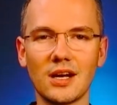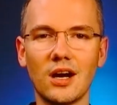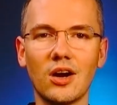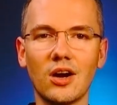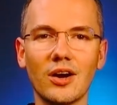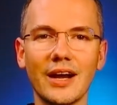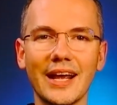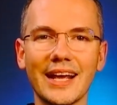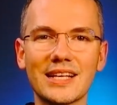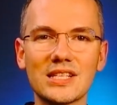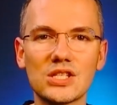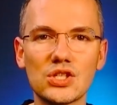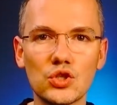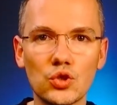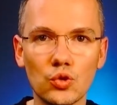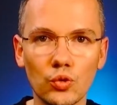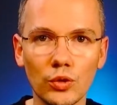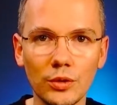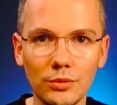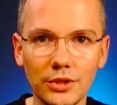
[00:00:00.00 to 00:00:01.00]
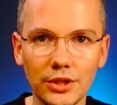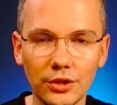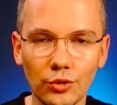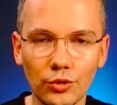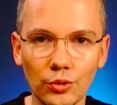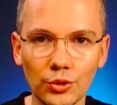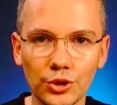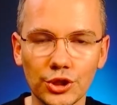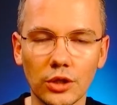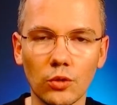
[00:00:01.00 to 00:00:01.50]
are extremely
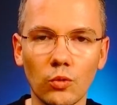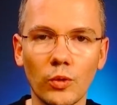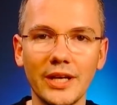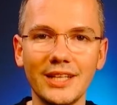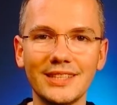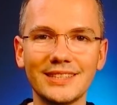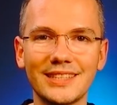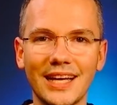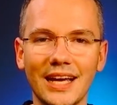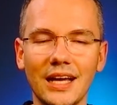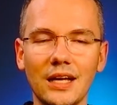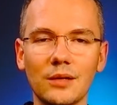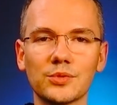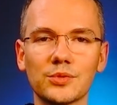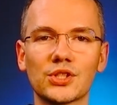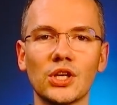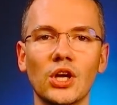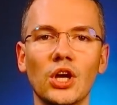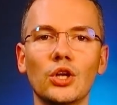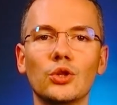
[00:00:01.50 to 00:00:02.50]
crucial when it comes